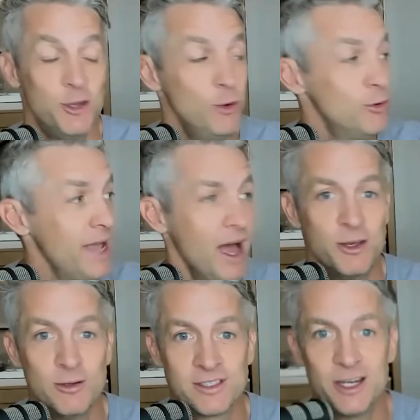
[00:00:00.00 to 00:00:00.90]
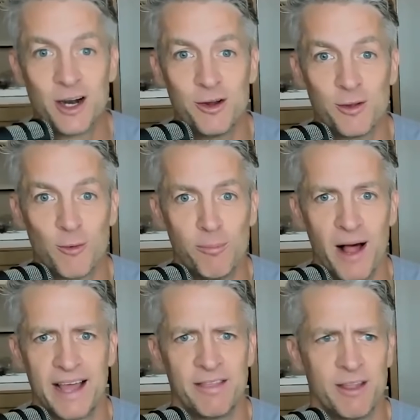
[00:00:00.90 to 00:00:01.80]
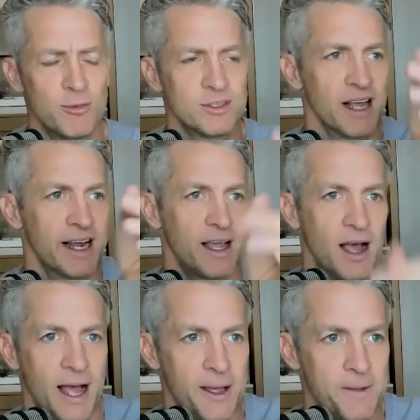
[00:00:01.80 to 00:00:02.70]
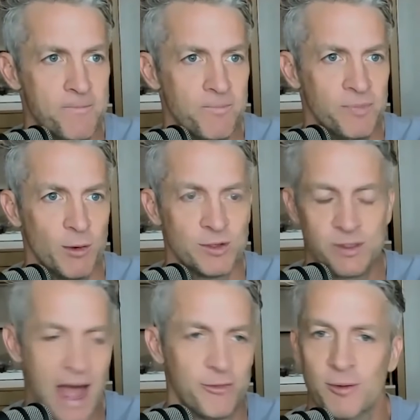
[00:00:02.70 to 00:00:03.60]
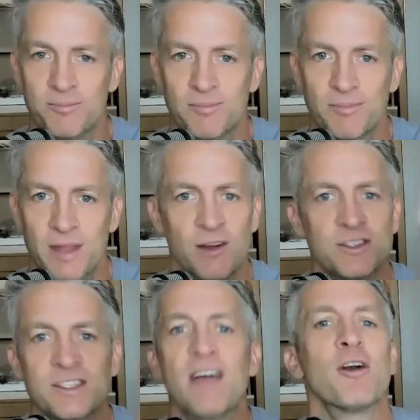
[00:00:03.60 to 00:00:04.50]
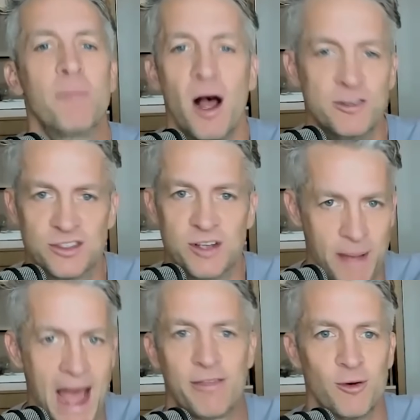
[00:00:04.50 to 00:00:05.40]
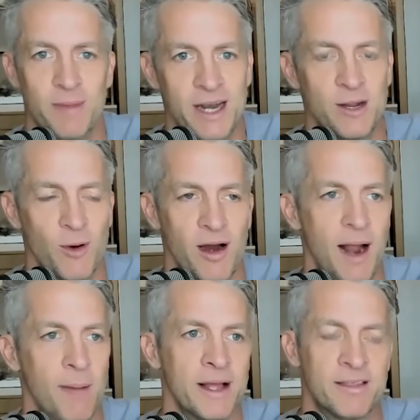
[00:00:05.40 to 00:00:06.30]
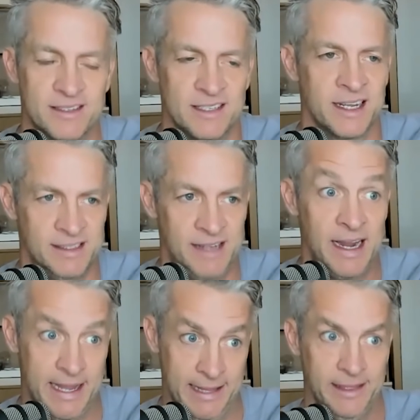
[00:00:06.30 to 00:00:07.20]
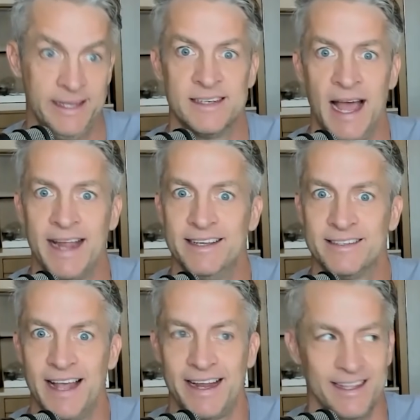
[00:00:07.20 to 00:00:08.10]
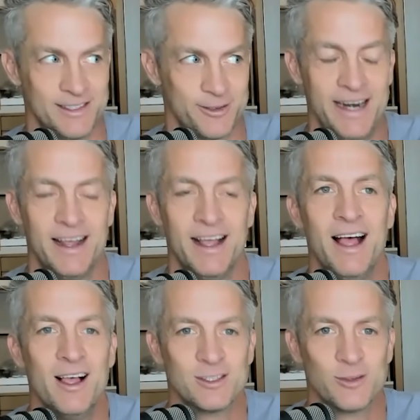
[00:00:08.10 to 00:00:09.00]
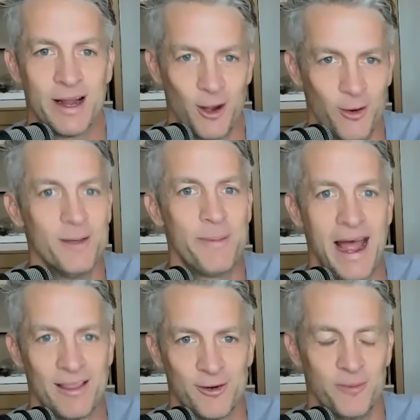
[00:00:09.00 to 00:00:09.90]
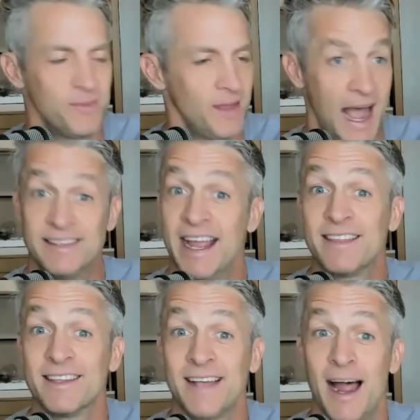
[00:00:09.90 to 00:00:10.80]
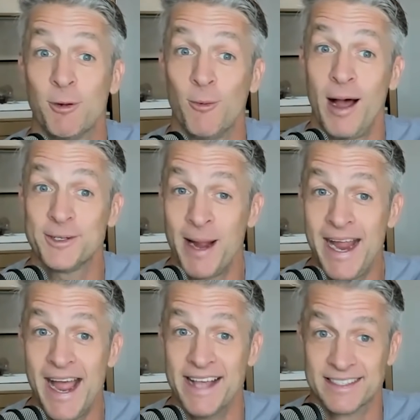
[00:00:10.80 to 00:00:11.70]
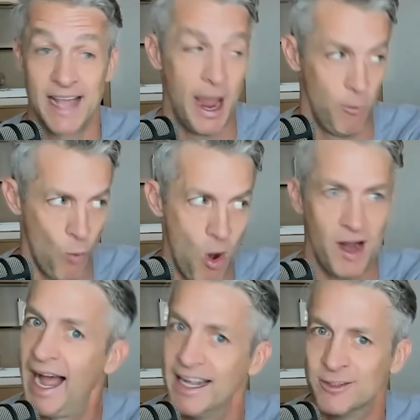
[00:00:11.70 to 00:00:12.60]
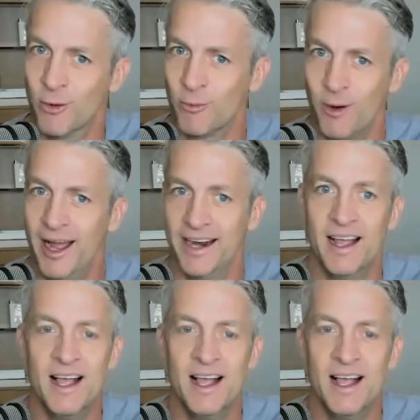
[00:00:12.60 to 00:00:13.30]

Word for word: You, yeah, you said you were going to do the roadblock, and there was like, uh, there was a bathroom. There's never a, uh, just a bathroom anywhere. And I'm like, this is going to take at least 90 seconds, right? So I go in the bathroom. I take the time to wash my hands. I walk. I don't run.